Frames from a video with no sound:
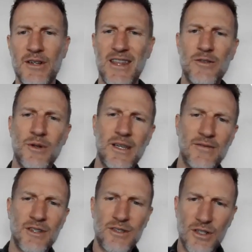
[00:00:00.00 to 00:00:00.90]
And that's what gives
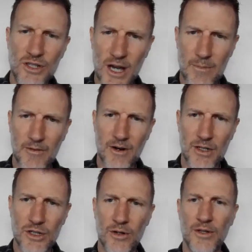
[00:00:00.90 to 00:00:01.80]
us this shape of our
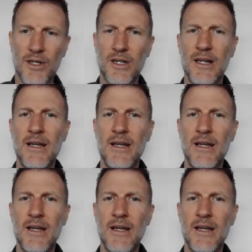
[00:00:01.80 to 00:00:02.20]
shoulder.